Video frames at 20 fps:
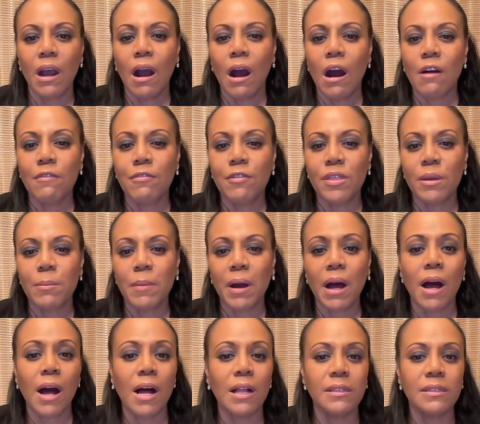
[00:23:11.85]
Offer them a
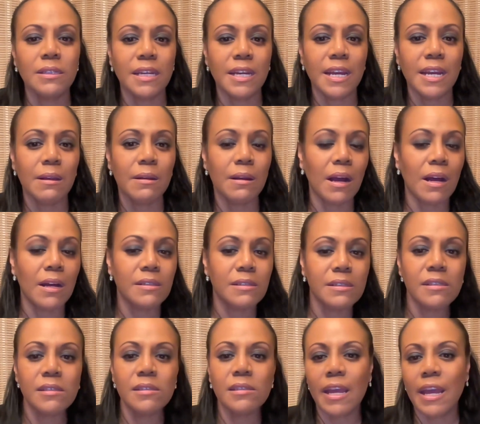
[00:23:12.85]
holiday
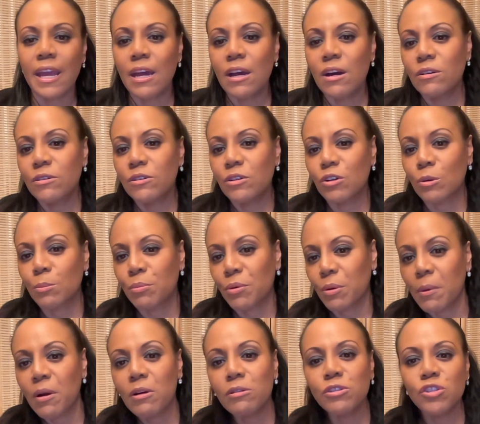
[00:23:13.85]
discount or a
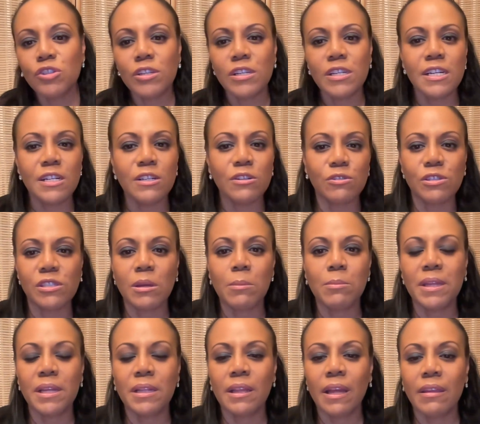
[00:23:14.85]
promotion or
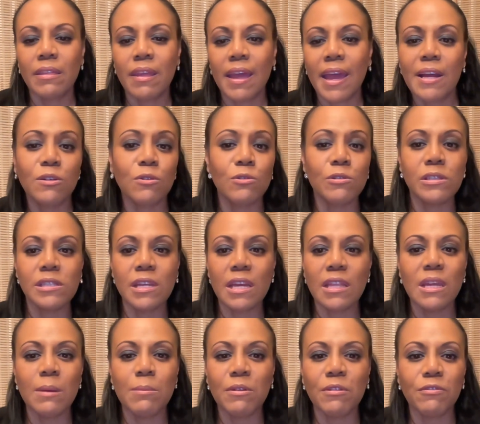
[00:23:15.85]
something like that, or
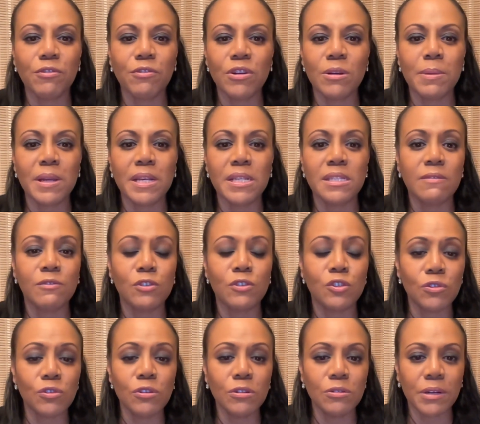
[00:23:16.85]
send them a free piece of
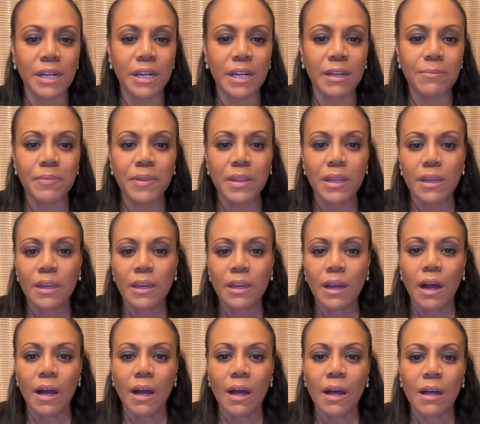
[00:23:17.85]
jewelry,
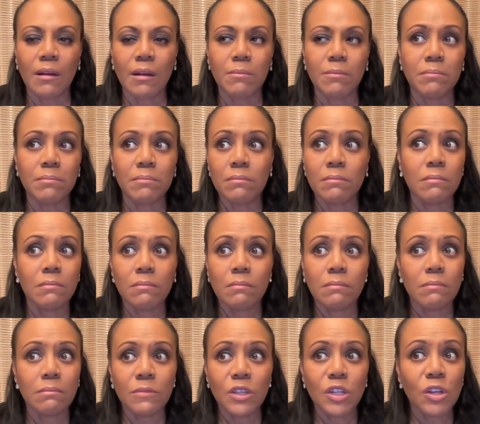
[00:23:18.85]
um,
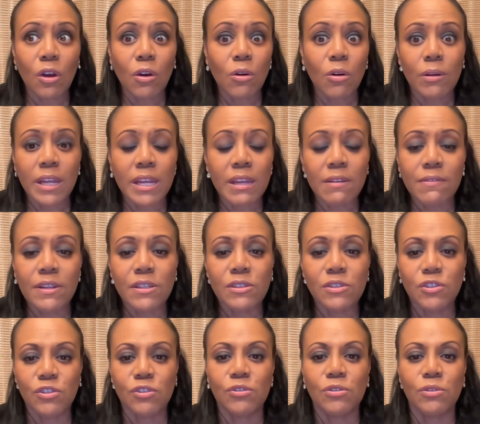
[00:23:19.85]
even
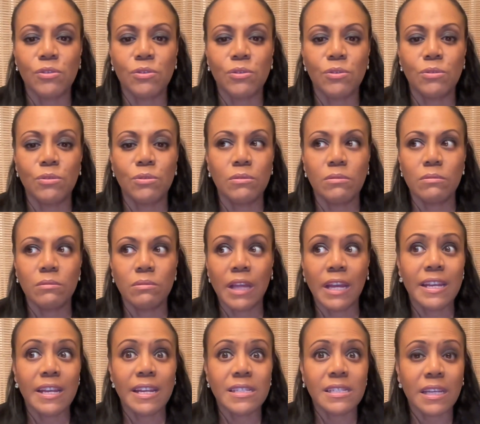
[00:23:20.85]
to
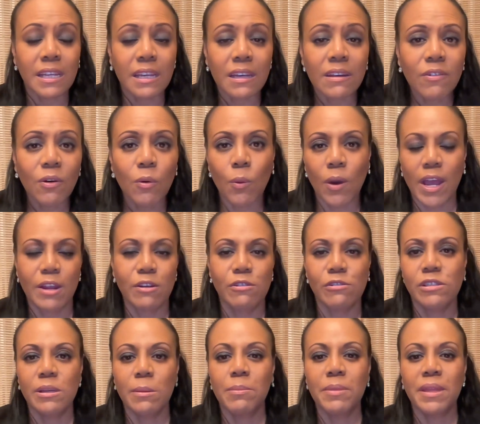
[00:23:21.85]
like as a giveaway or
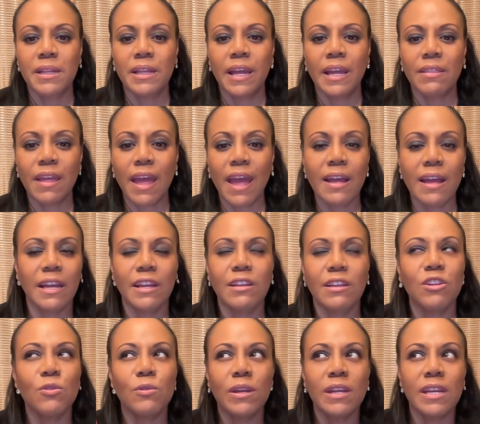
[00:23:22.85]
something like that. Like
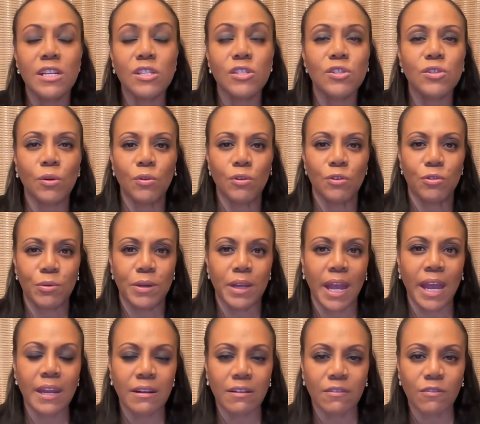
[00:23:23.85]
you can get so
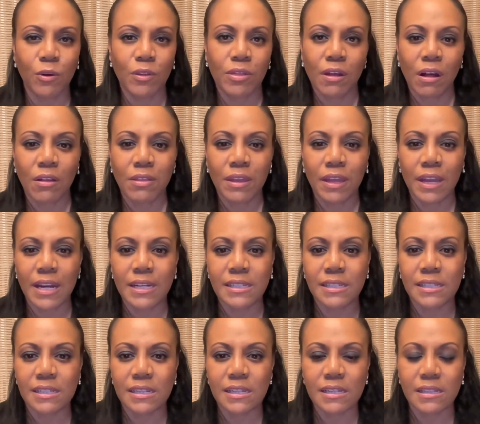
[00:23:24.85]
creative with all the
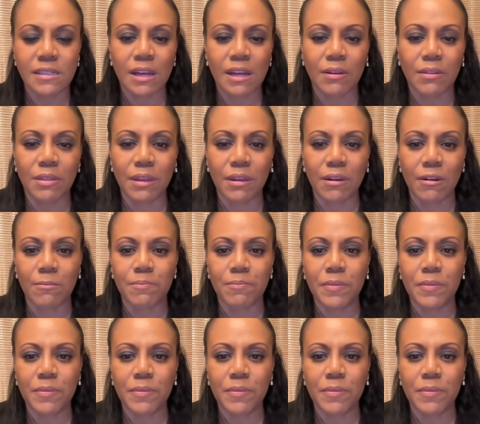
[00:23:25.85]
ideas out there.